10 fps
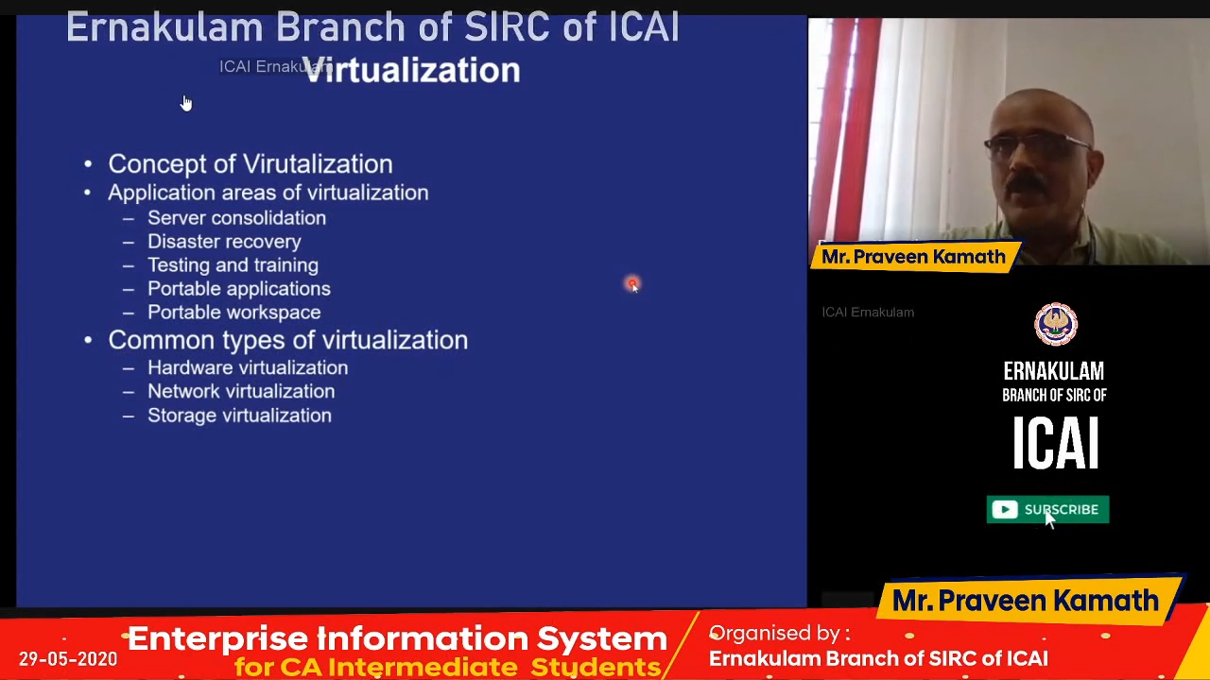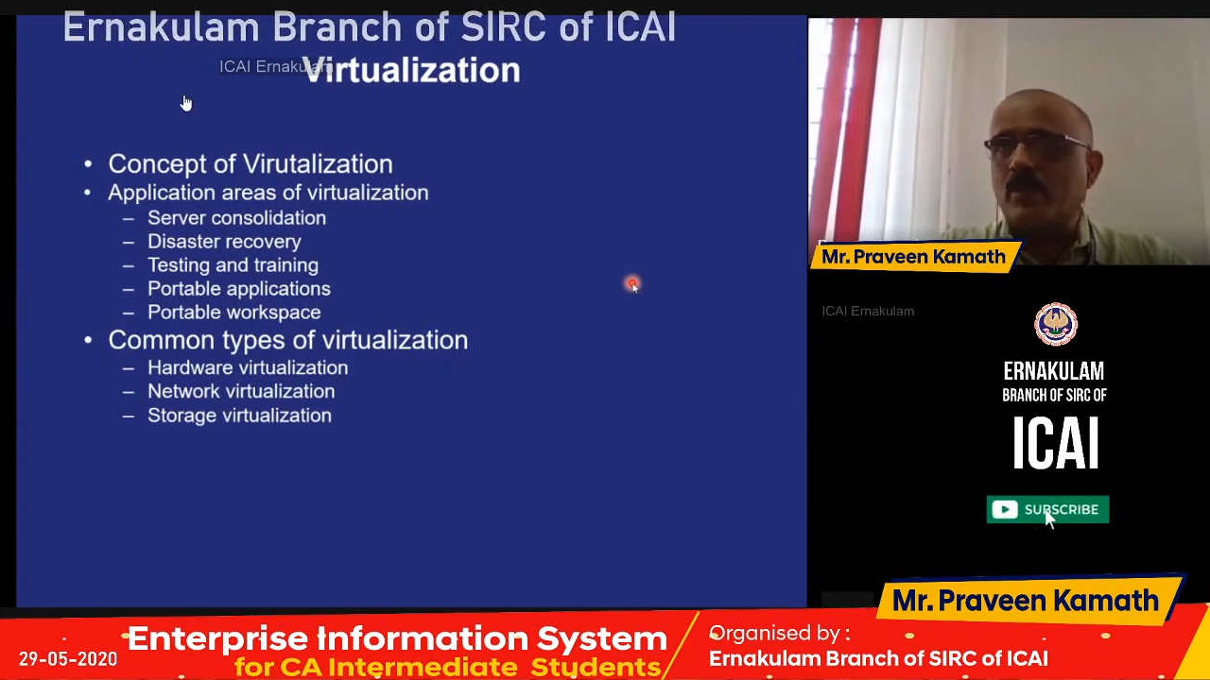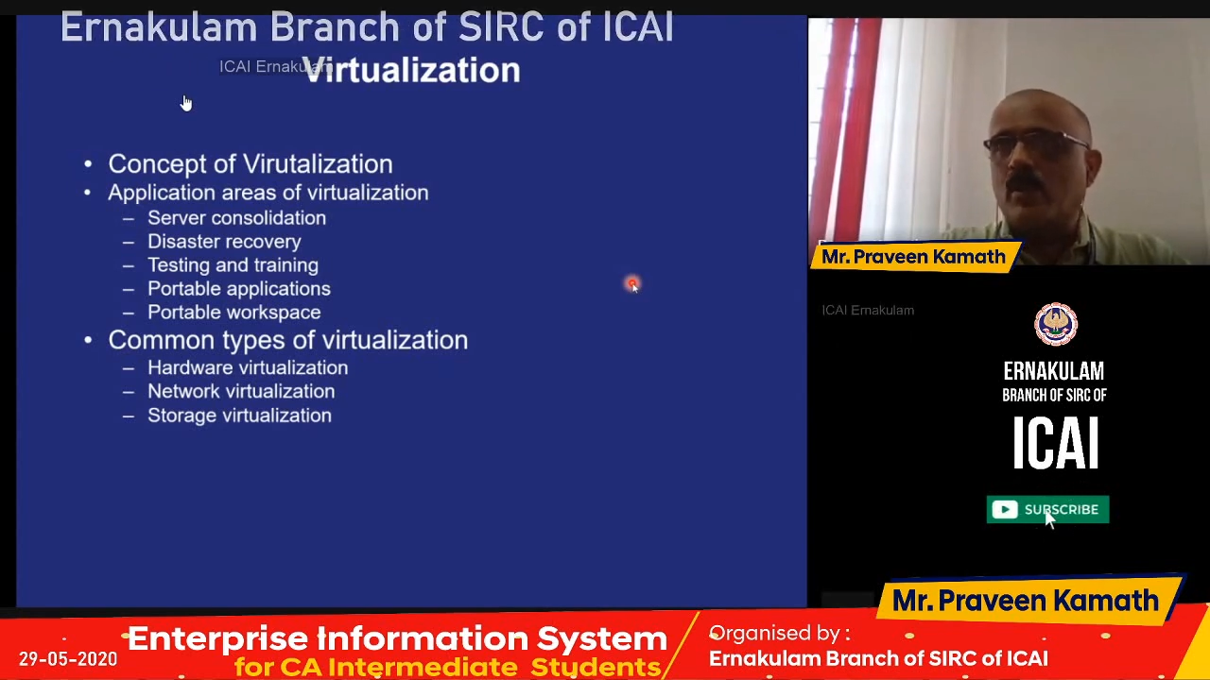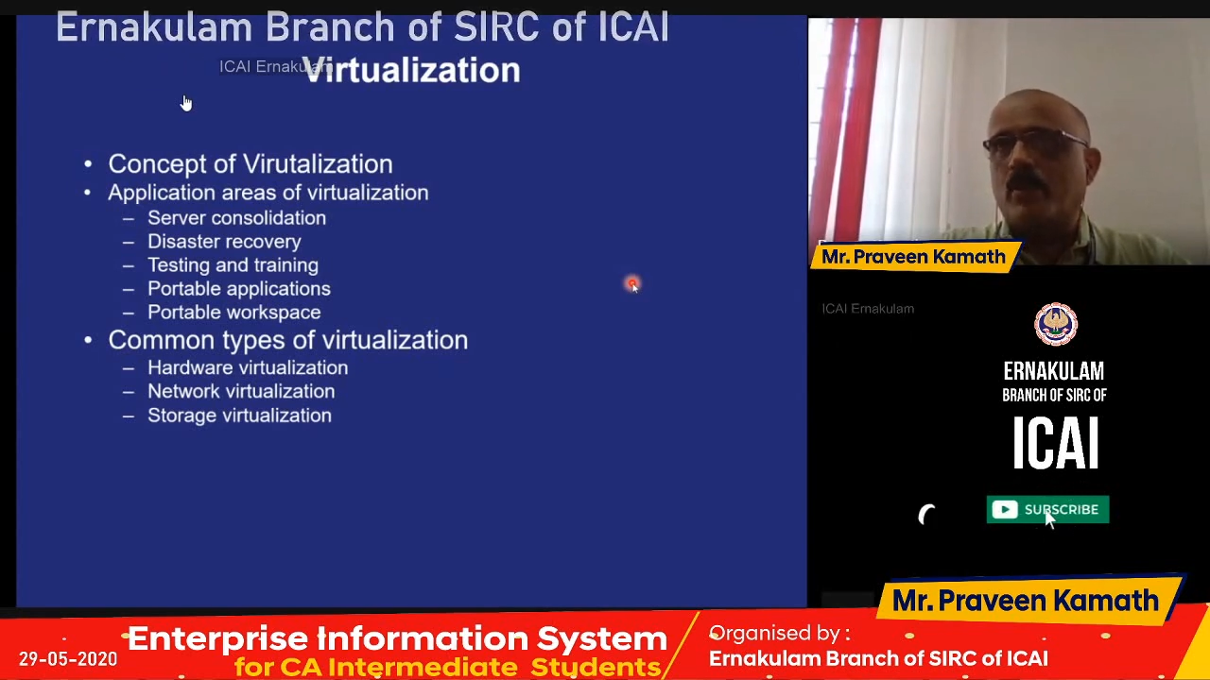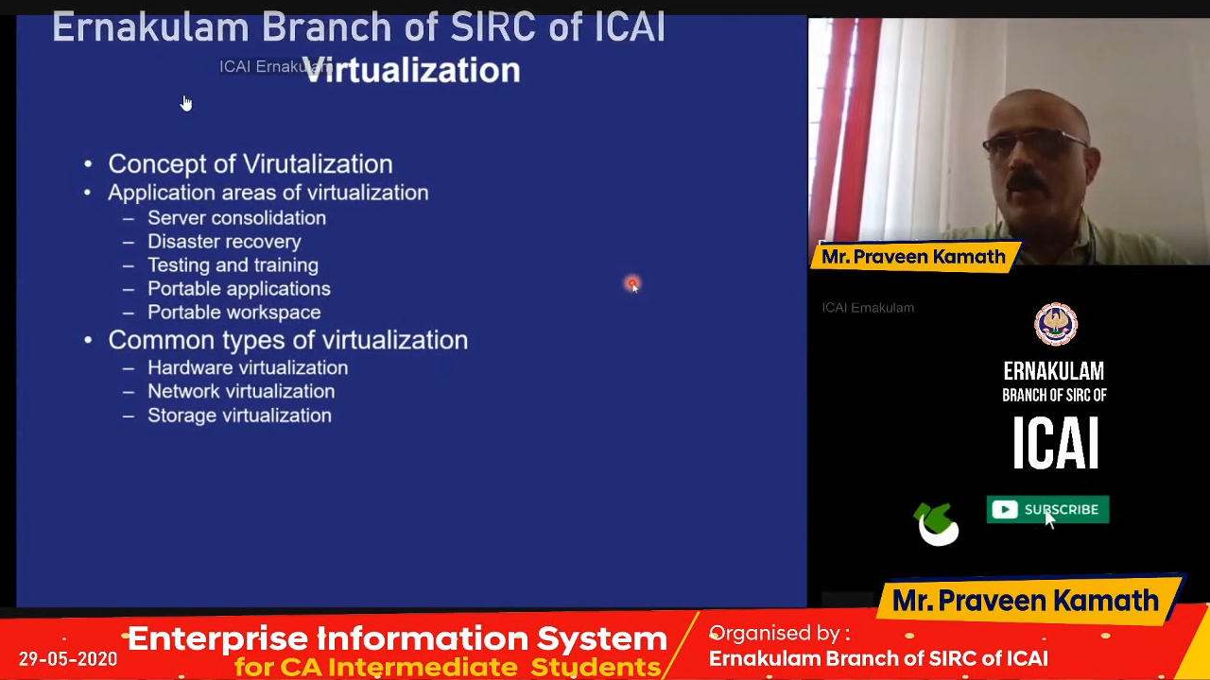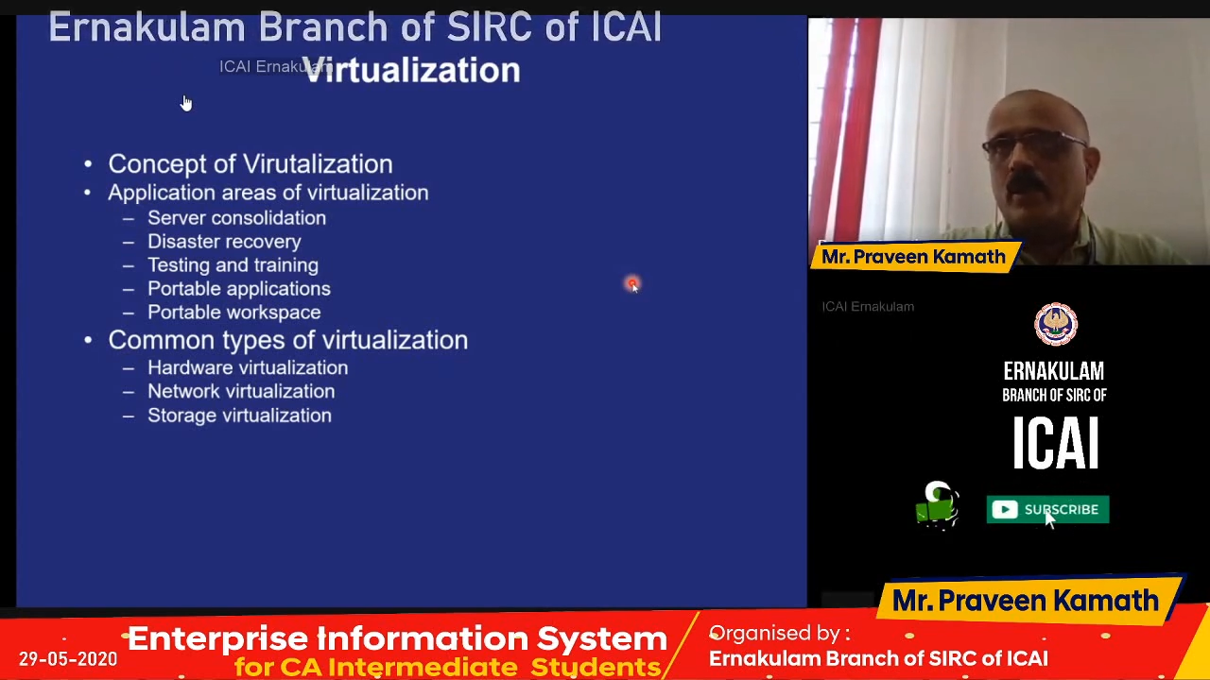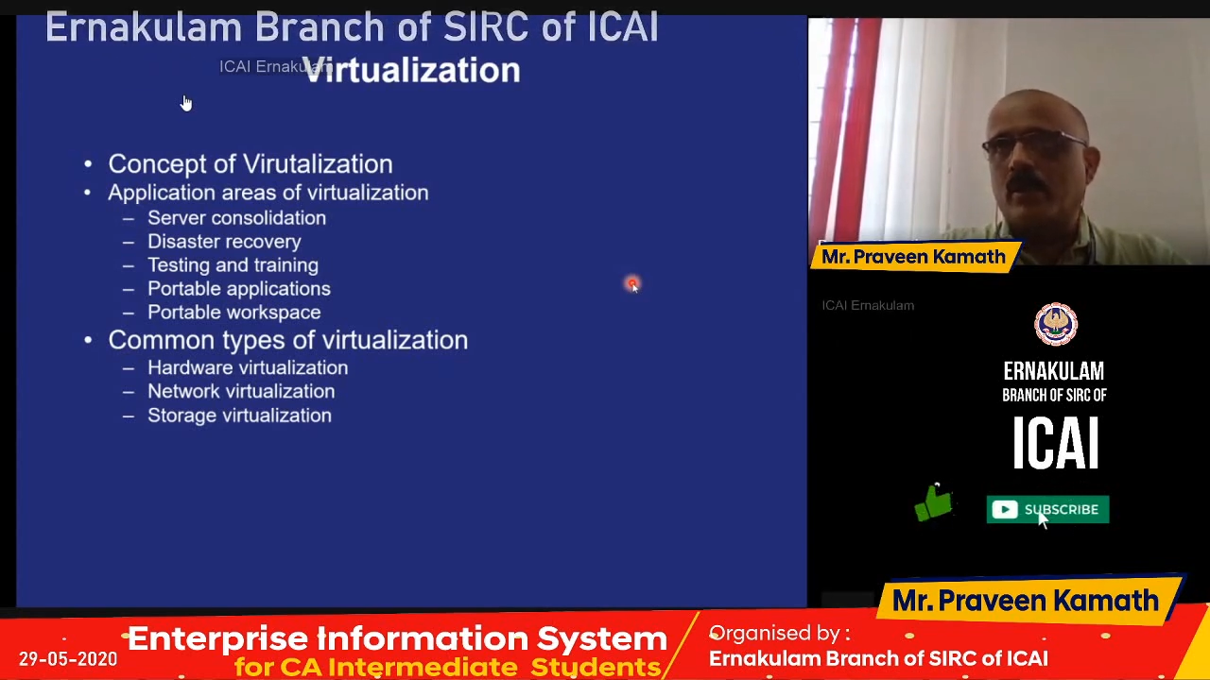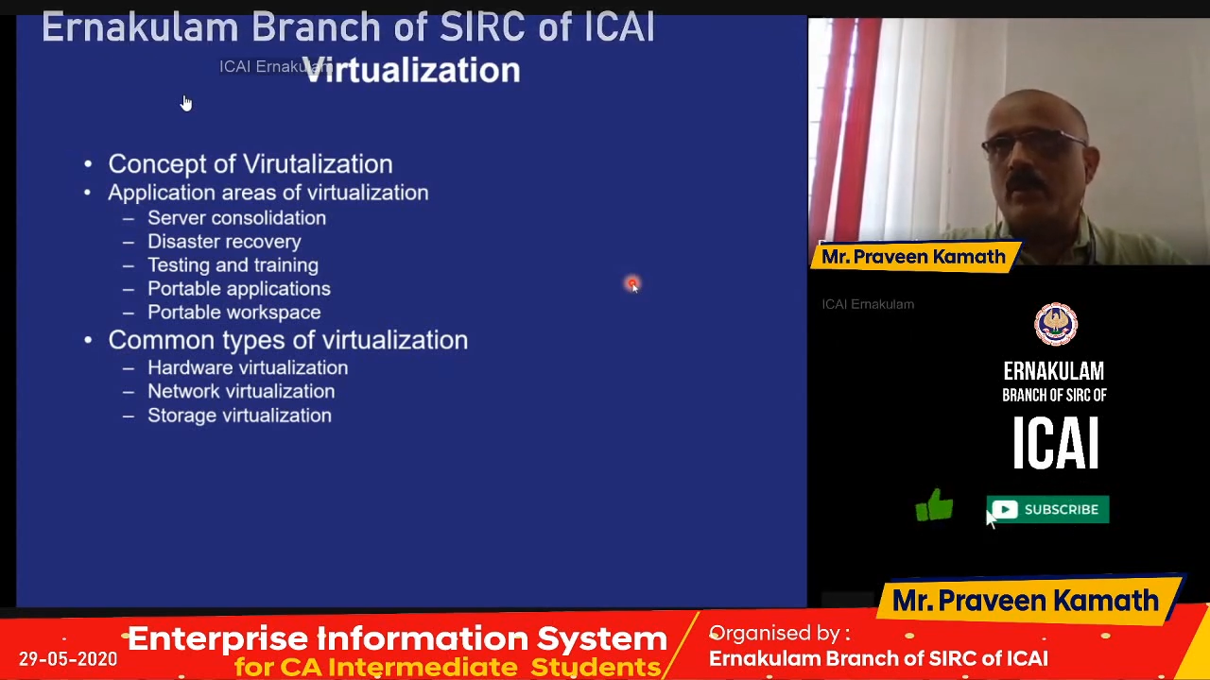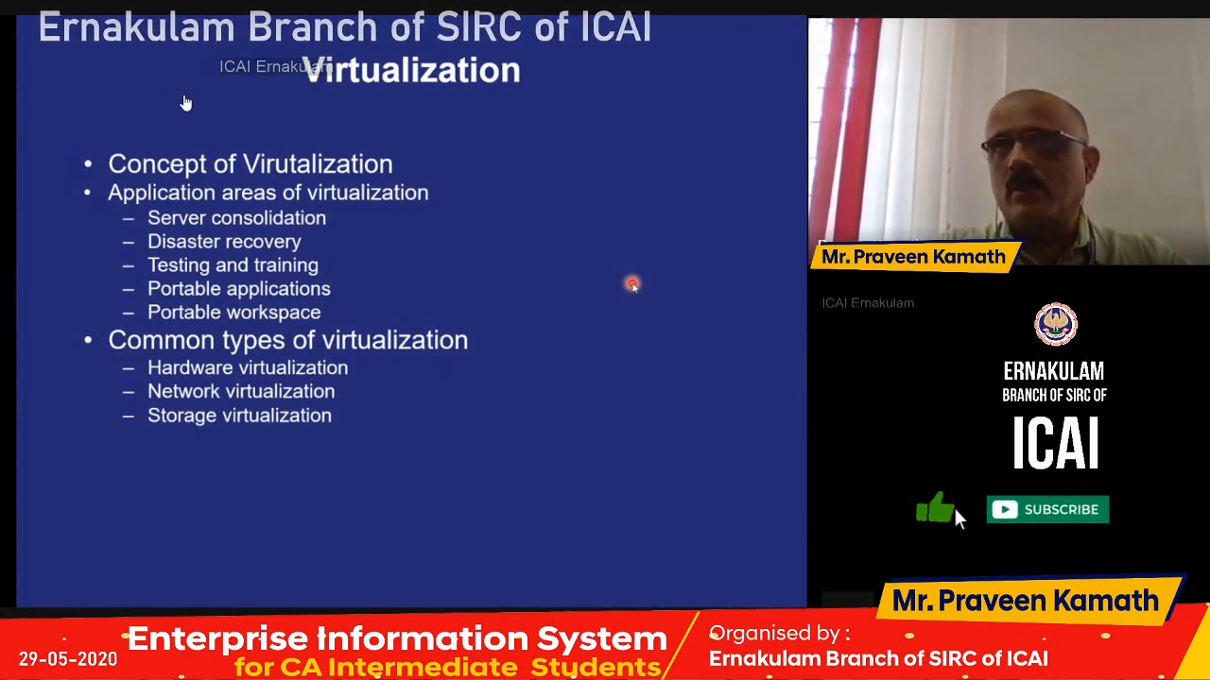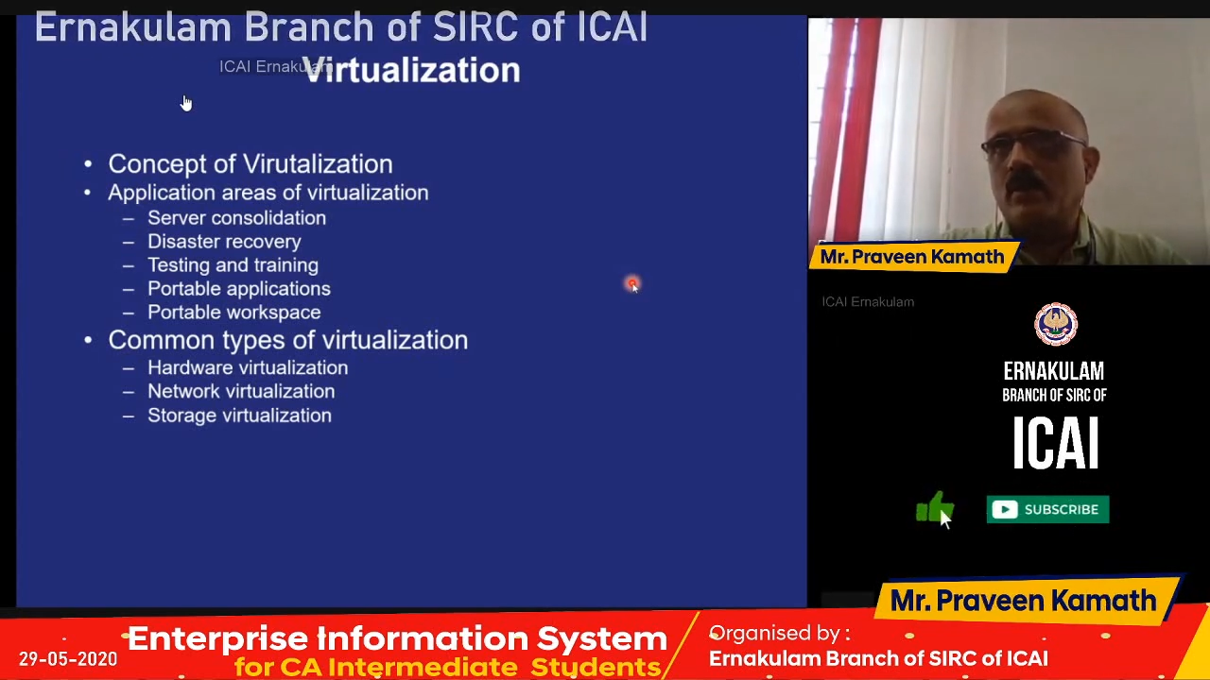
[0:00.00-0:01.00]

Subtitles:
particular product,